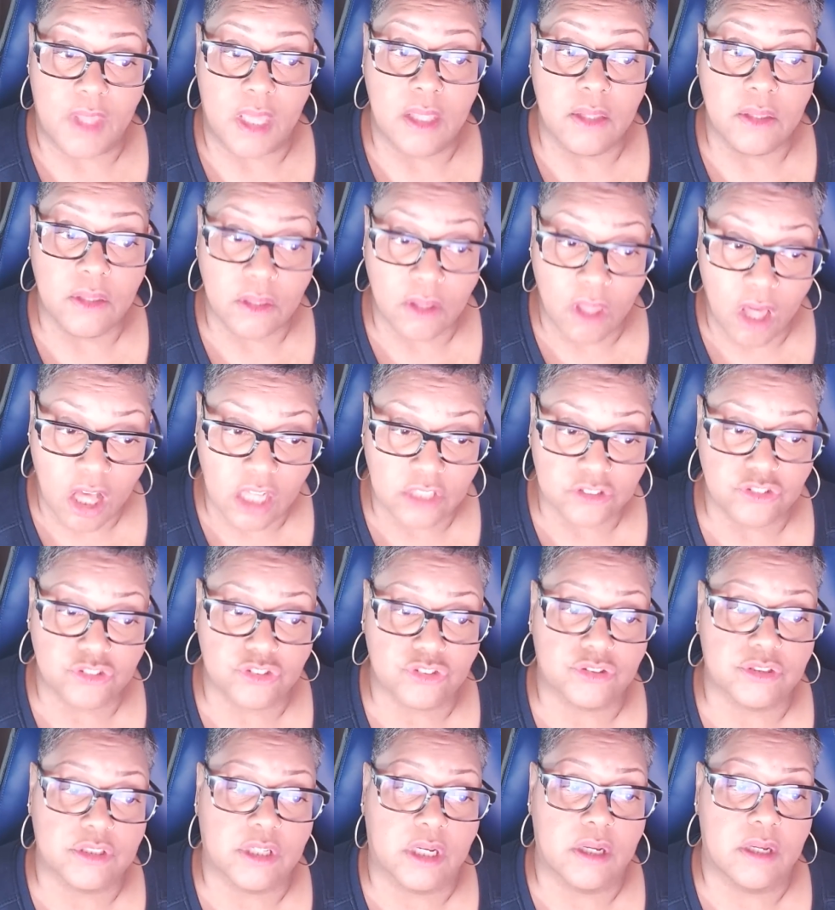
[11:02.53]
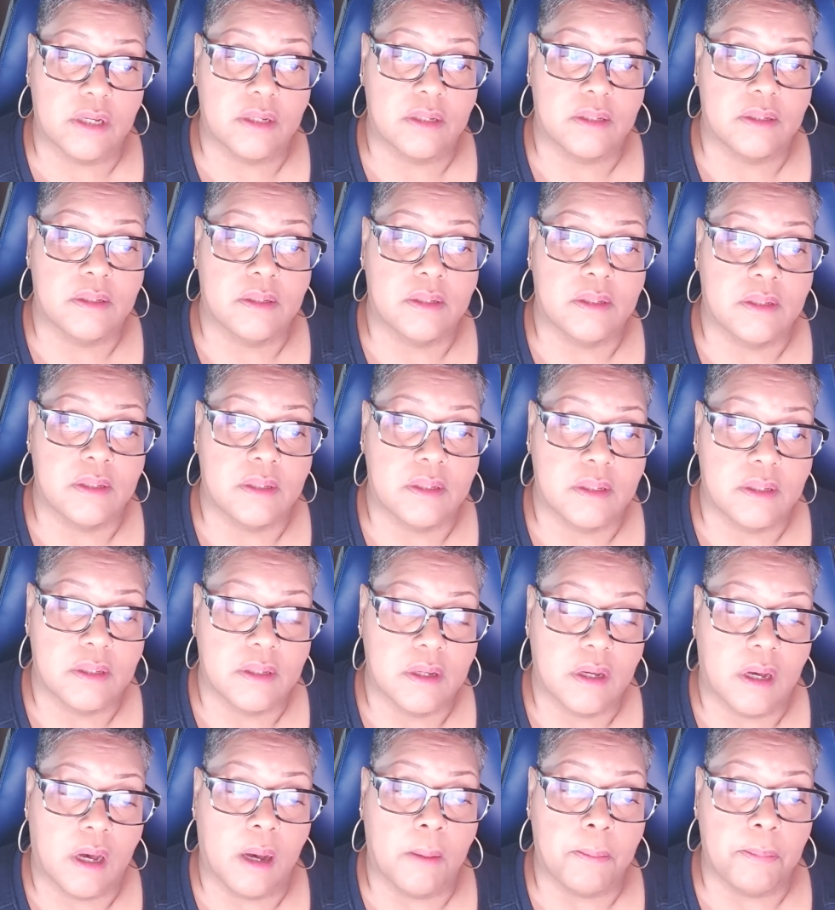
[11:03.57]
launched
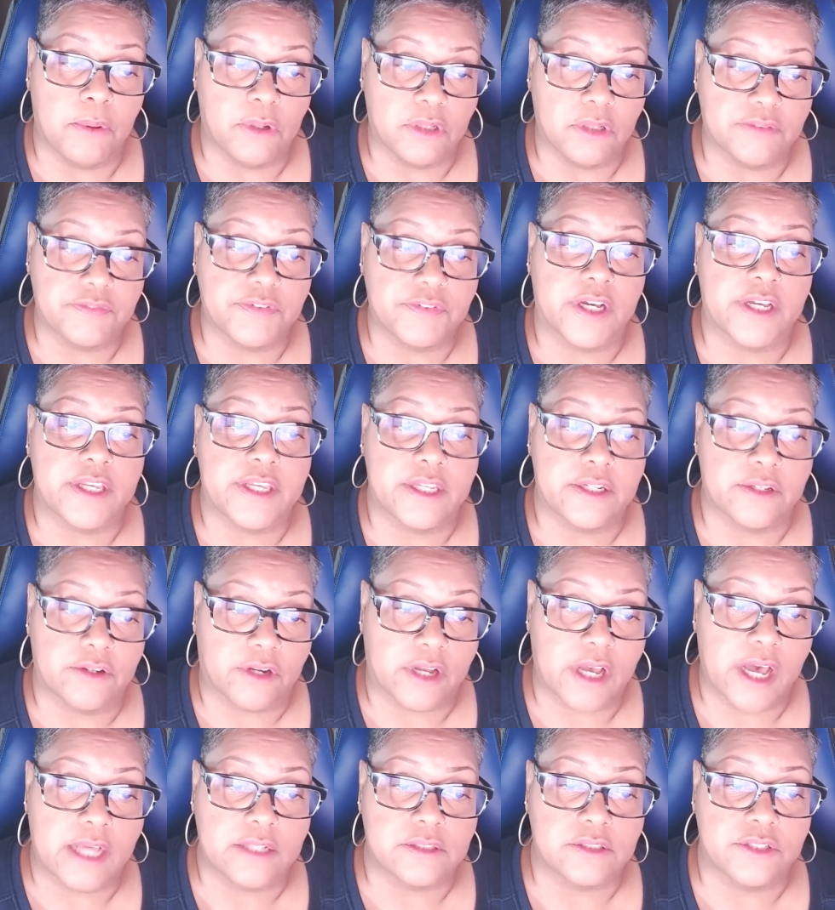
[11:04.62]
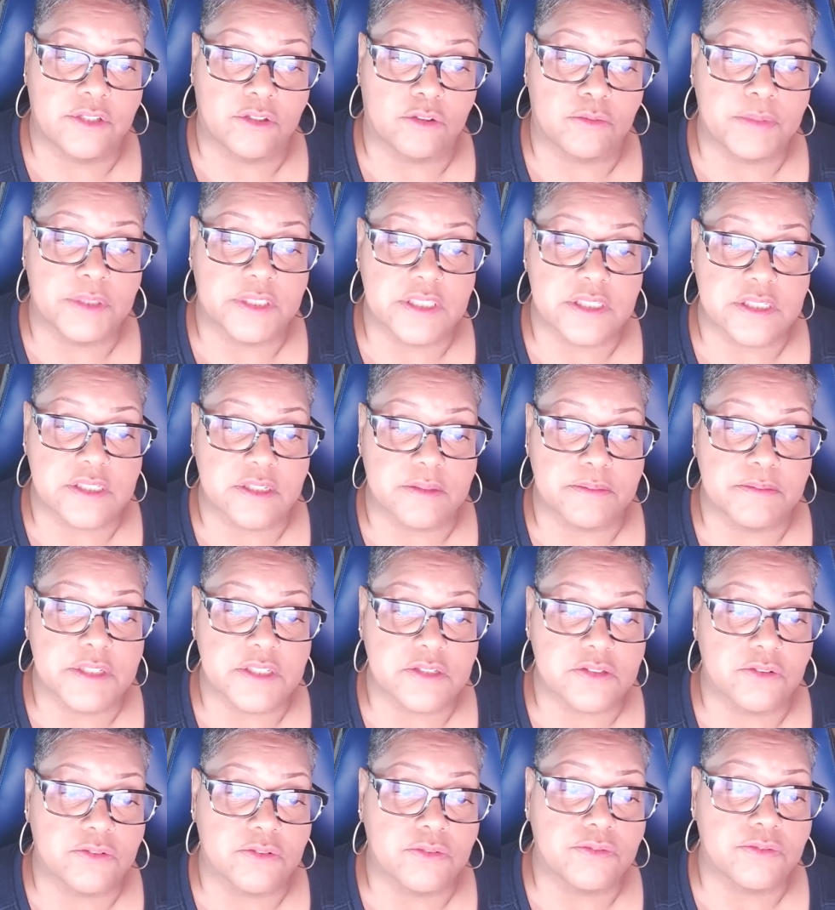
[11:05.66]
a Bulava intercontinental ballistic
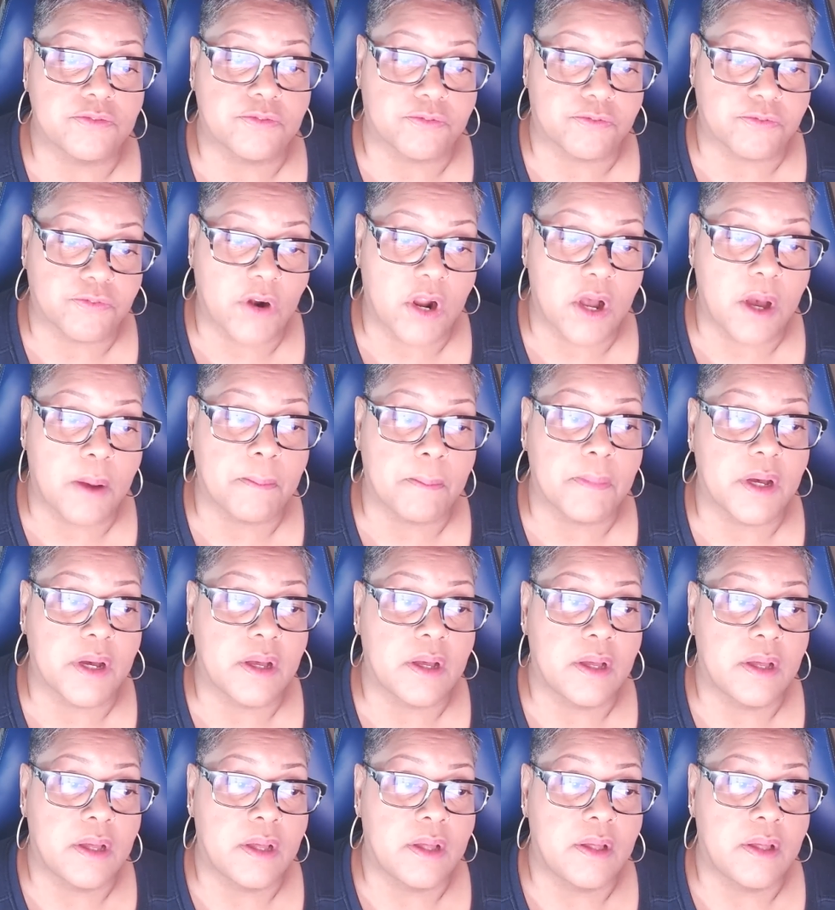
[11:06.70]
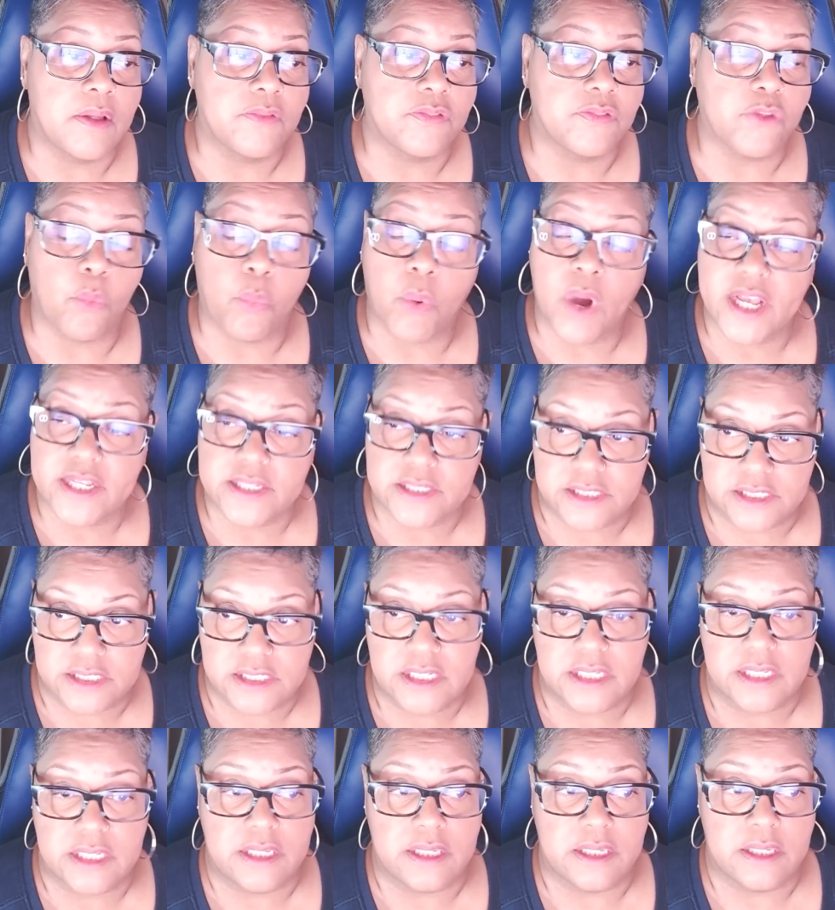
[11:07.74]
missile from the White
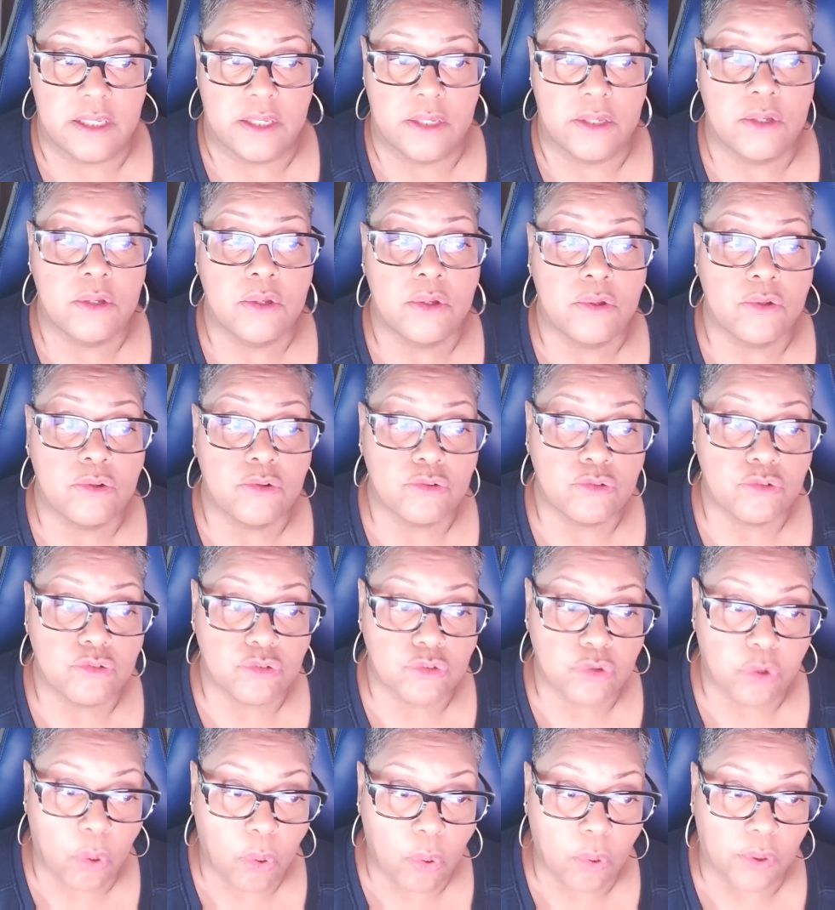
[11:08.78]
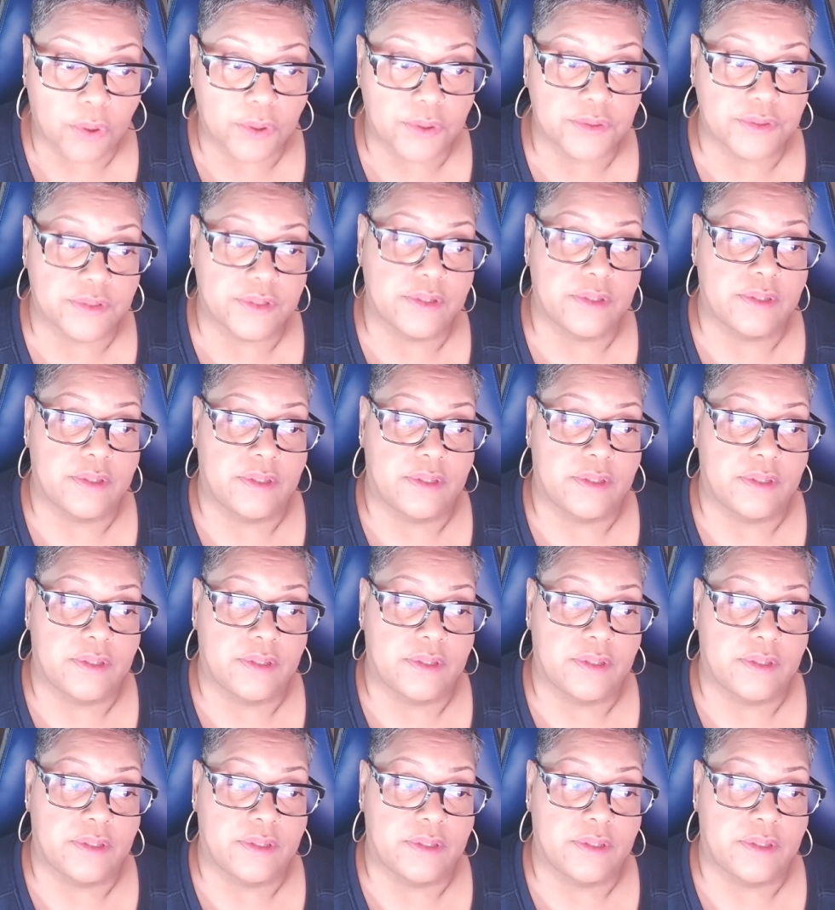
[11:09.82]
Sea toward